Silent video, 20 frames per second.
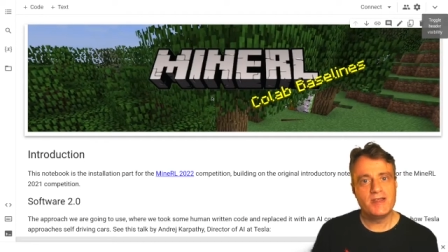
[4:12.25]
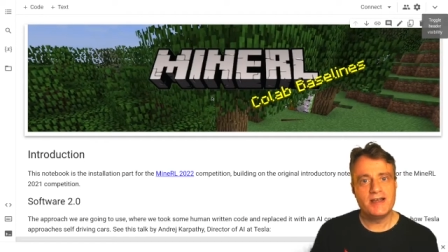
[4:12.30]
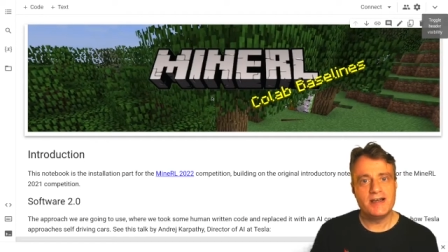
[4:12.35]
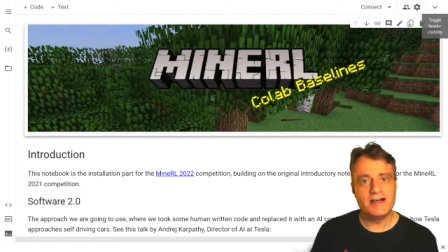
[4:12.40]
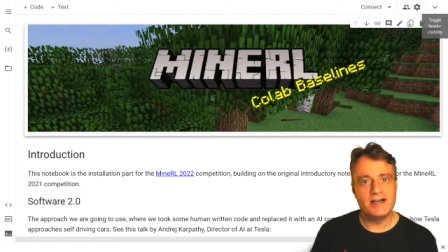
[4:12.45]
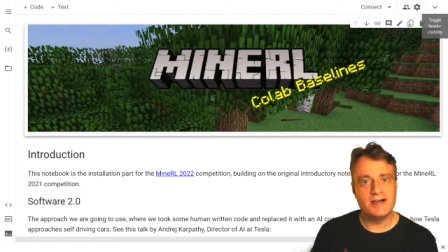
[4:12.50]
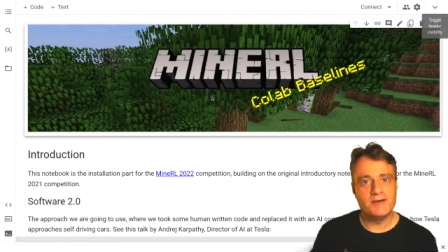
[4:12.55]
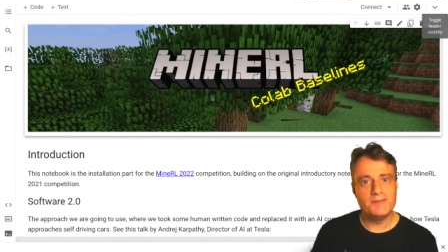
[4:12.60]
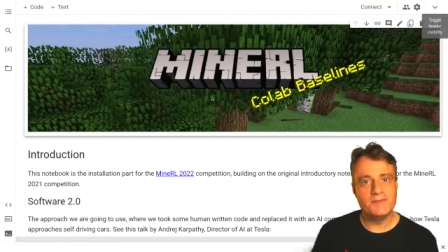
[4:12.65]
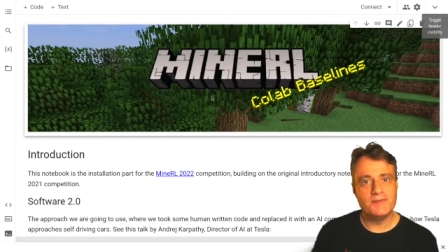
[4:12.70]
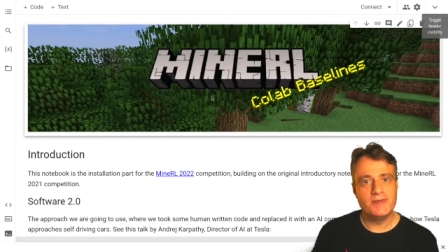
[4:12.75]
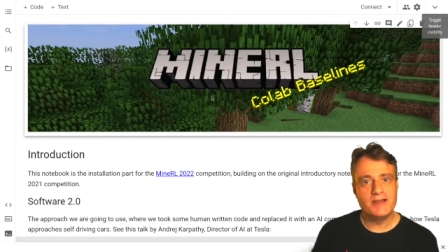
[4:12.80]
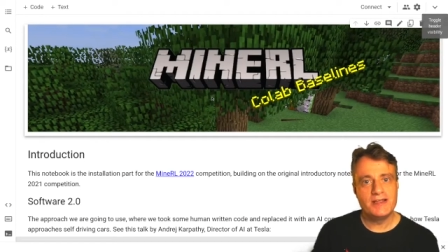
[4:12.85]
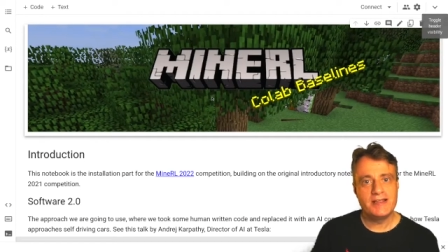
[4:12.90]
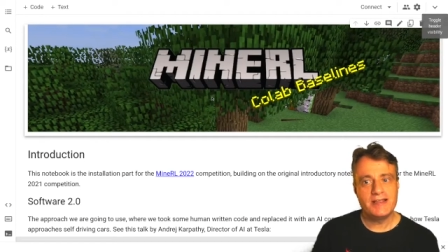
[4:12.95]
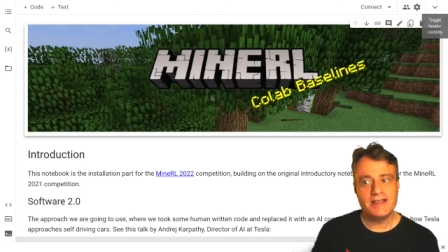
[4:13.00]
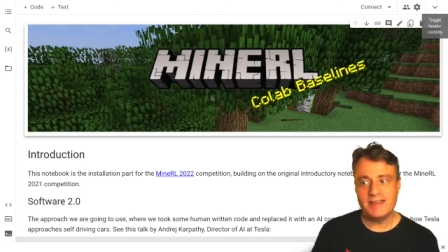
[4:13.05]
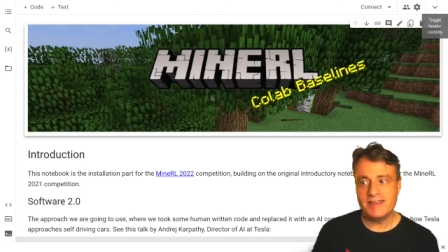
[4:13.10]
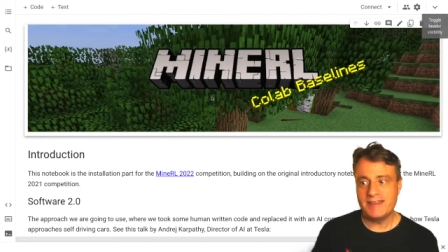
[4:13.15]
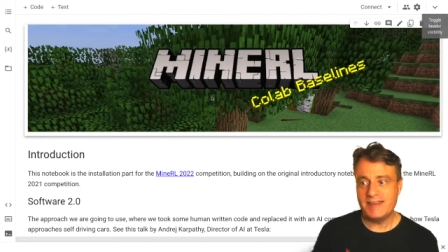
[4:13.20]
Um,
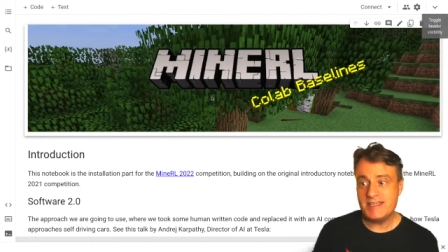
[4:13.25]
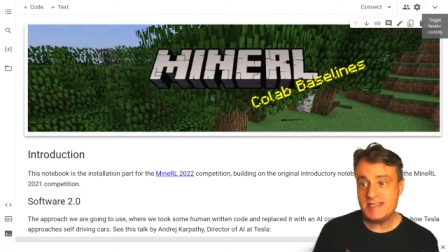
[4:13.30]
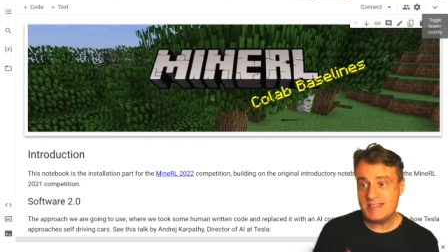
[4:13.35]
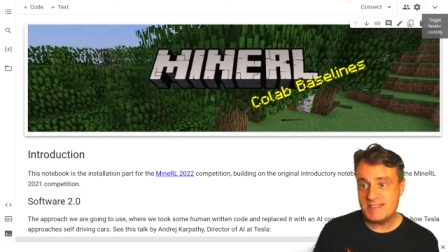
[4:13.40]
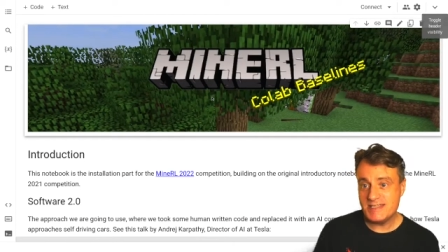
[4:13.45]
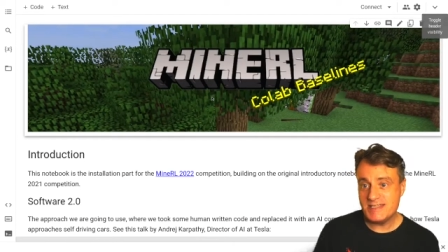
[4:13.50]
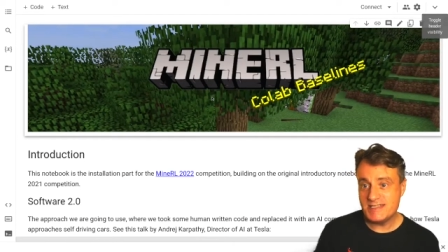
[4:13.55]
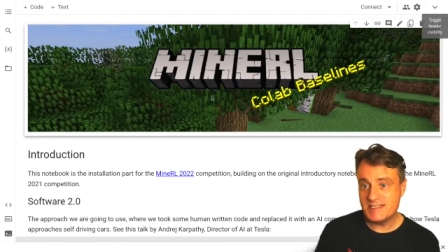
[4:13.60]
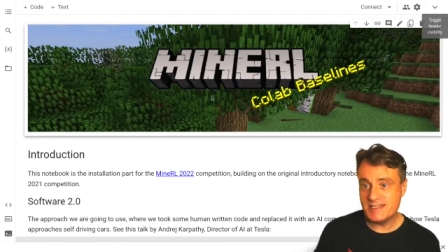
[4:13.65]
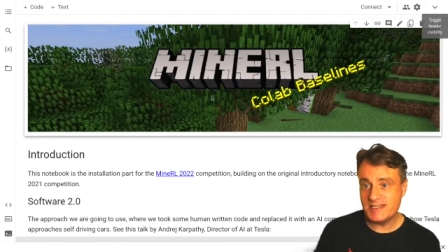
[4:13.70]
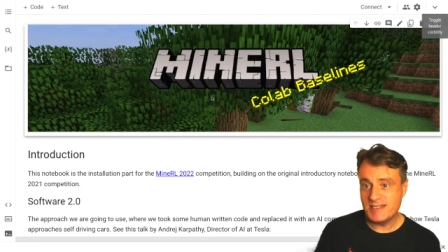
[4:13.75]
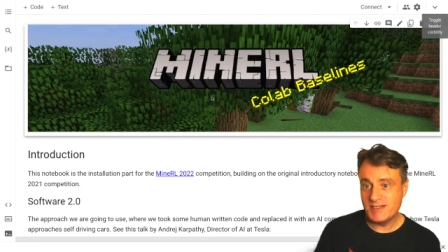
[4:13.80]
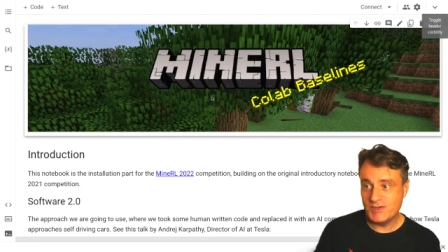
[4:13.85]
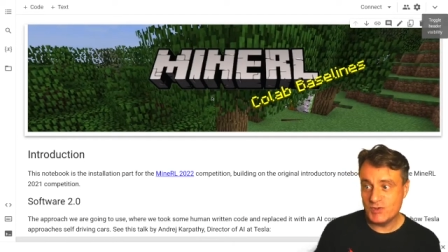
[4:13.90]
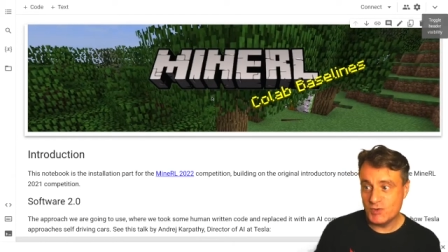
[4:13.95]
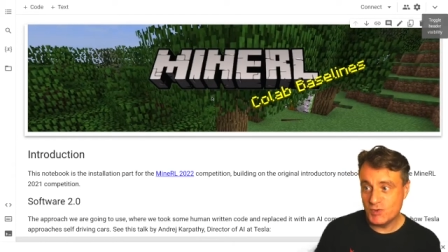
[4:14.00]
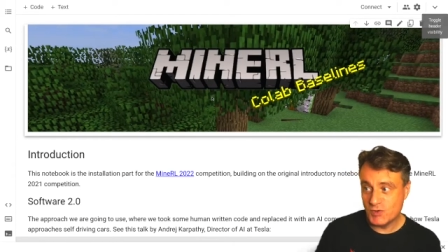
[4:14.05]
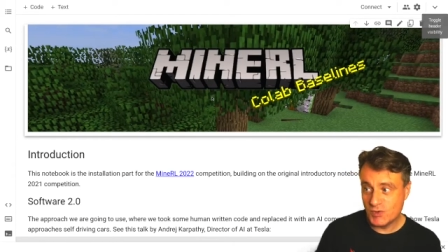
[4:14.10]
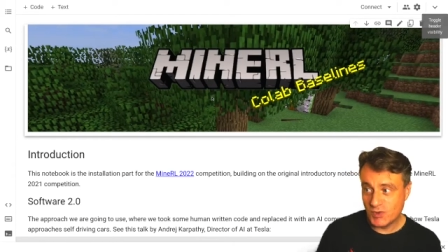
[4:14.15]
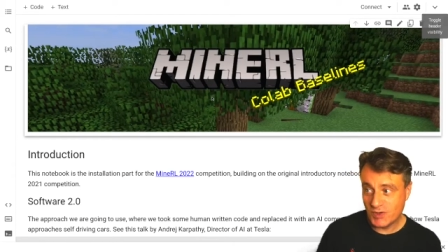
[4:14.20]
this is
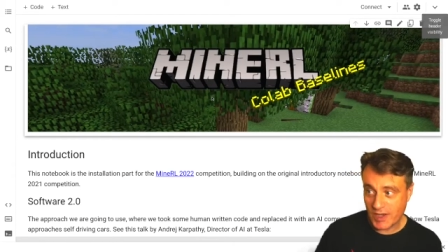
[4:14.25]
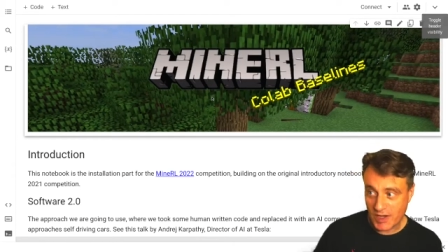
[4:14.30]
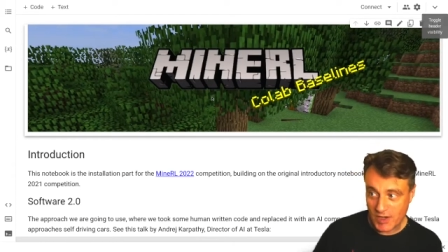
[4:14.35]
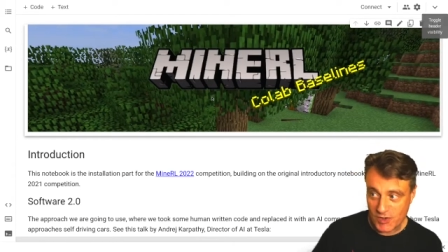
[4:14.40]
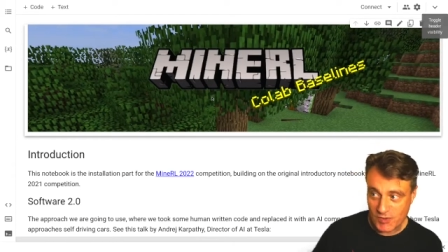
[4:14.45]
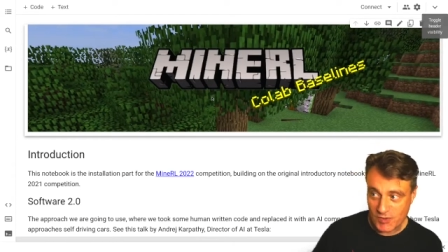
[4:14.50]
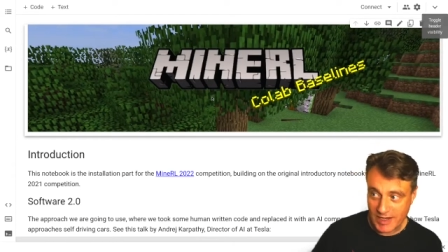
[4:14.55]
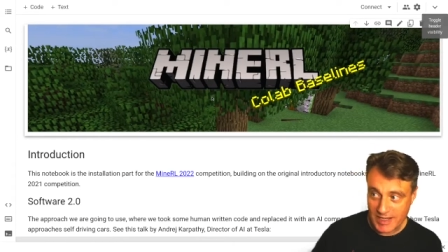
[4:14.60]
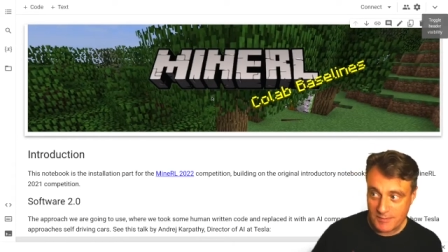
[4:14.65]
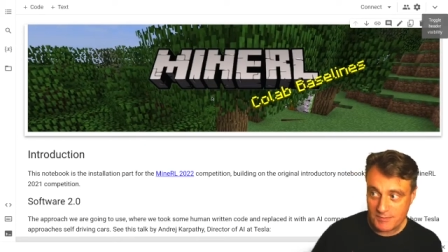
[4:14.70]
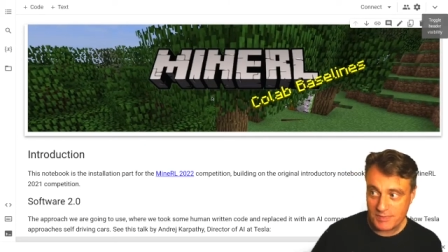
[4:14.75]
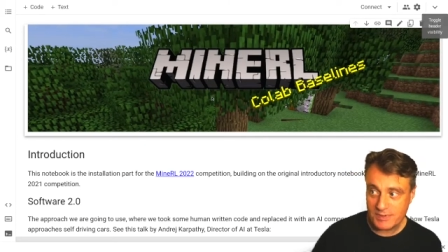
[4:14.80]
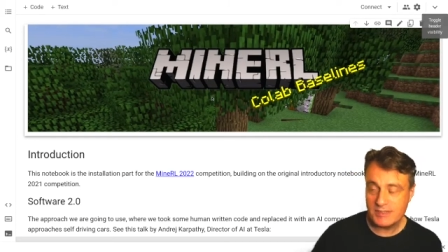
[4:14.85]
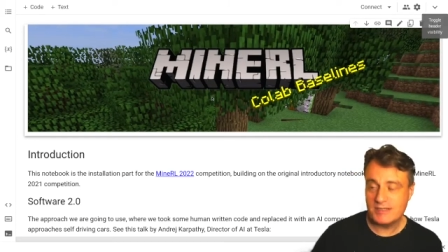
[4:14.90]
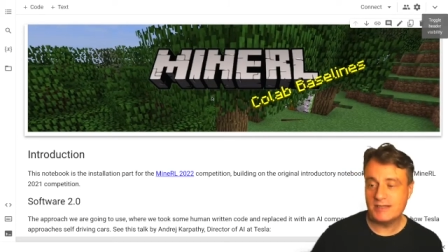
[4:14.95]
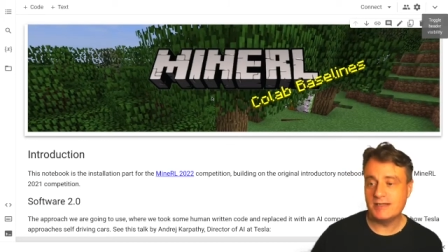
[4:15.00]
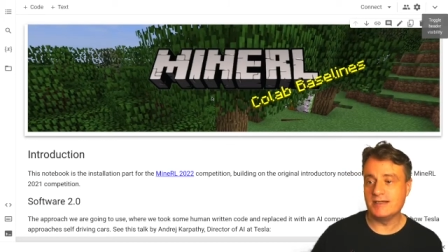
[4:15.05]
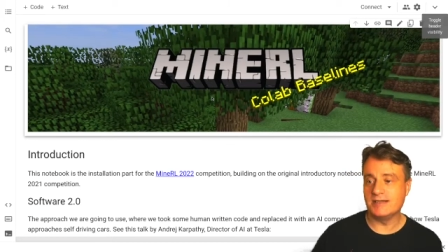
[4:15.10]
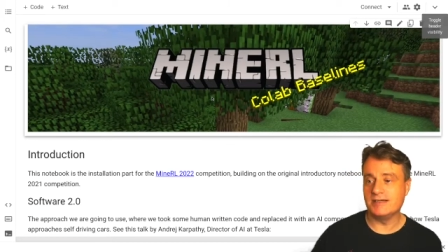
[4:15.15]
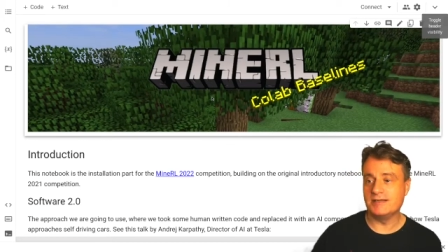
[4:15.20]
Google Colab,
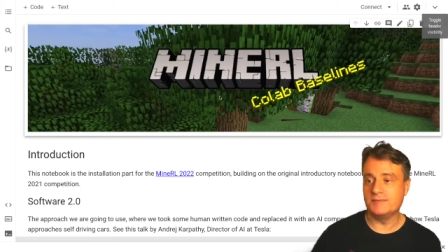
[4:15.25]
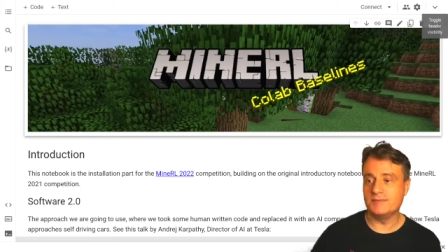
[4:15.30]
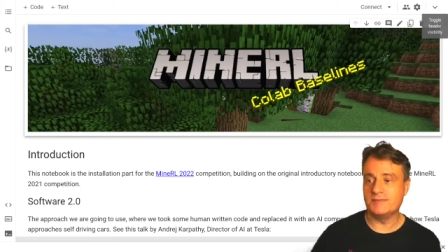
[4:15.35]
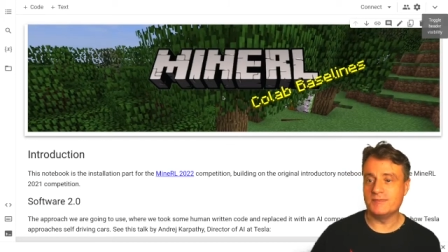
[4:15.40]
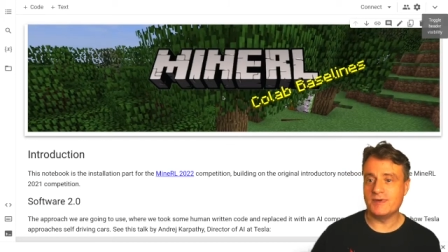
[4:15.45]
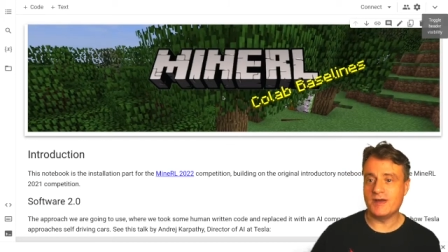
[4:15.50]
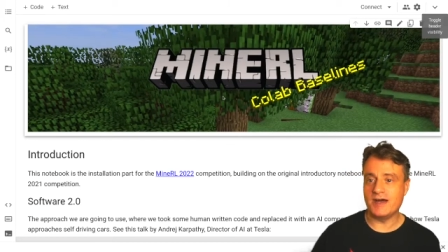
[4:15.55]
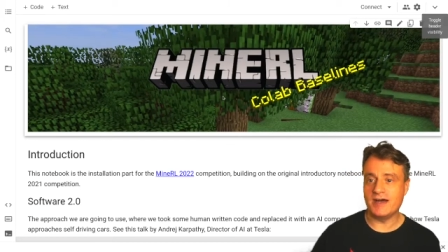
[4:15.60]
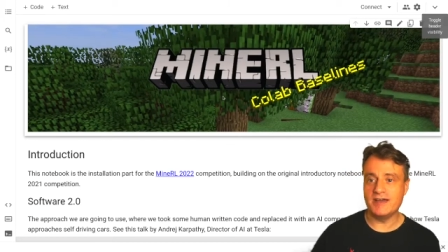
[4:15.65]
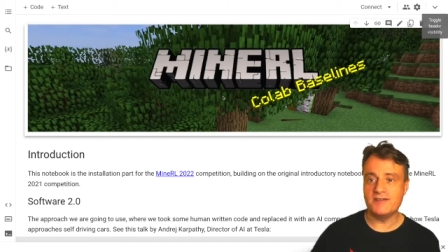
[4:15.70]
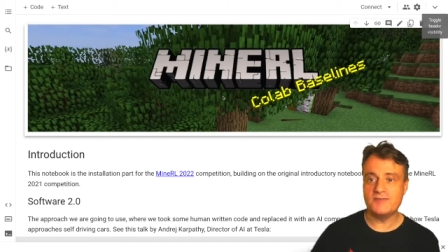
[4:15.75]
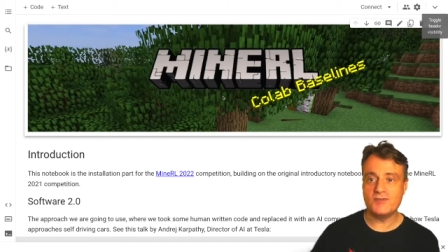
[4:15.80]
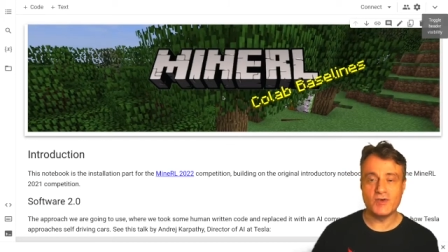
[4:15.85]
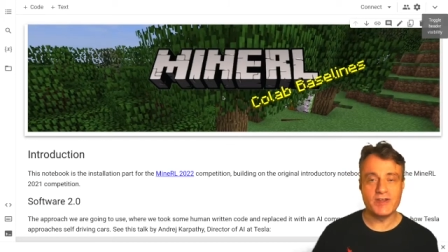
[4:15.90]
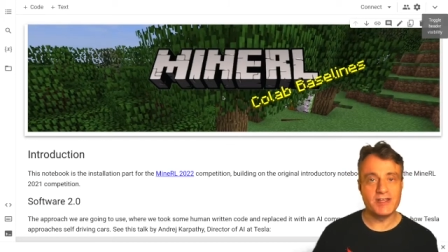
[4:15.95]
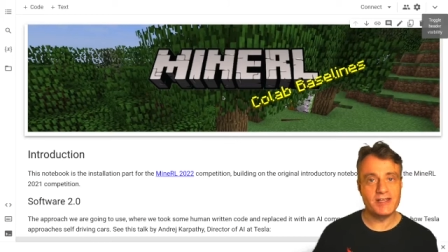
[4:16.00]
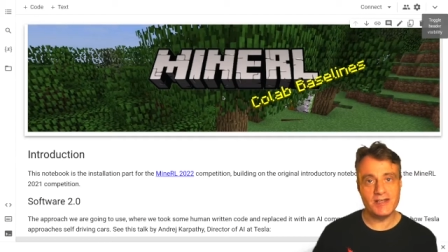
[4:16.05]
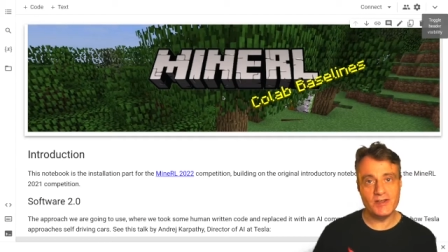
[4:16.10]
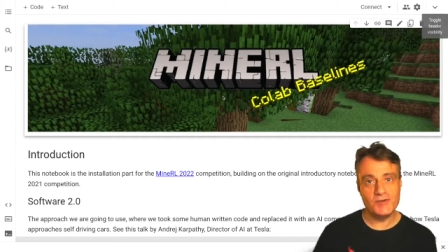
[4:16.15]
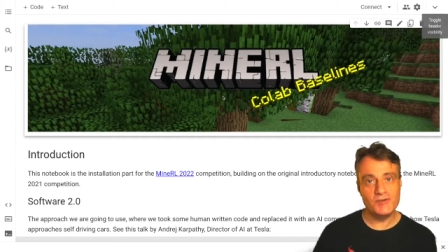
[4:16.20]
um, I've got
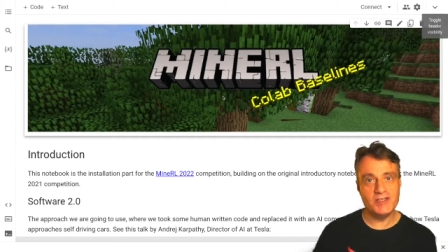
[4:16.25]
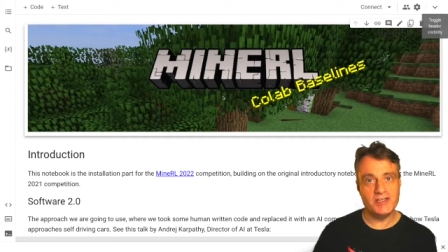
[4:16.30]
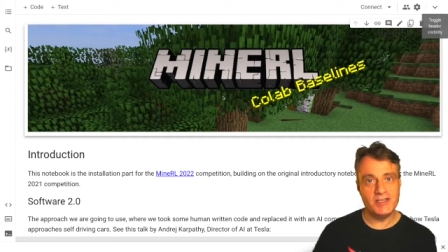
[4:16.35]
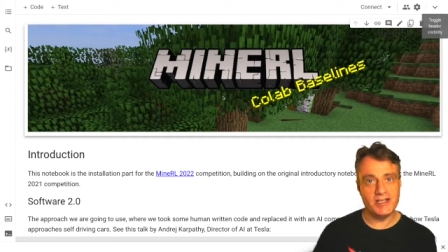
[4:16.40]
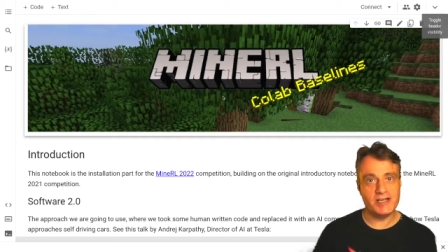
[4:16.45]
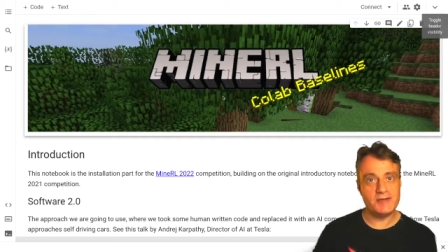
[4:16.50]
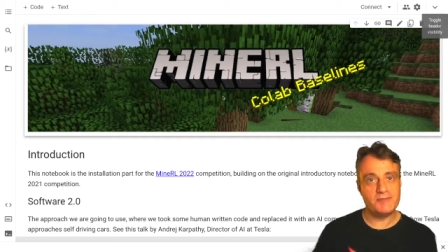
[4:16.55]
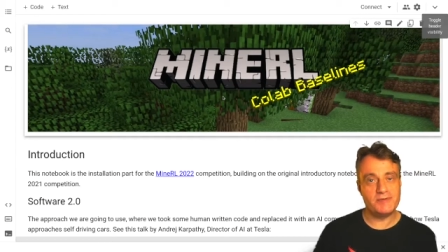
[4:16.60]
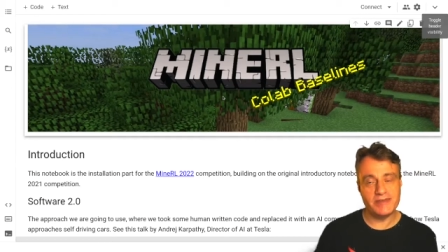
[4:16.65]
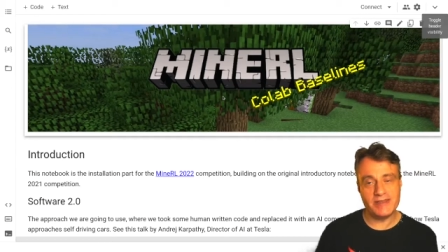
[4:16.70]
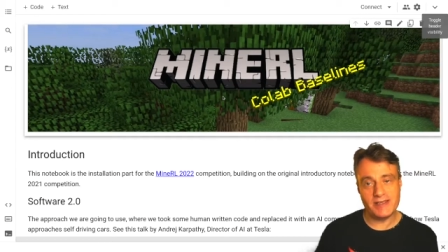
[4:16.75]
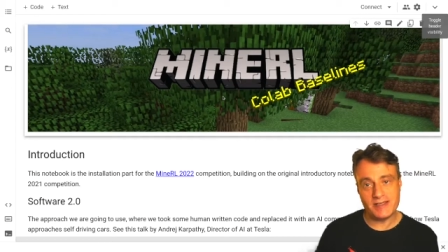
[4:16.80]
it loaded up.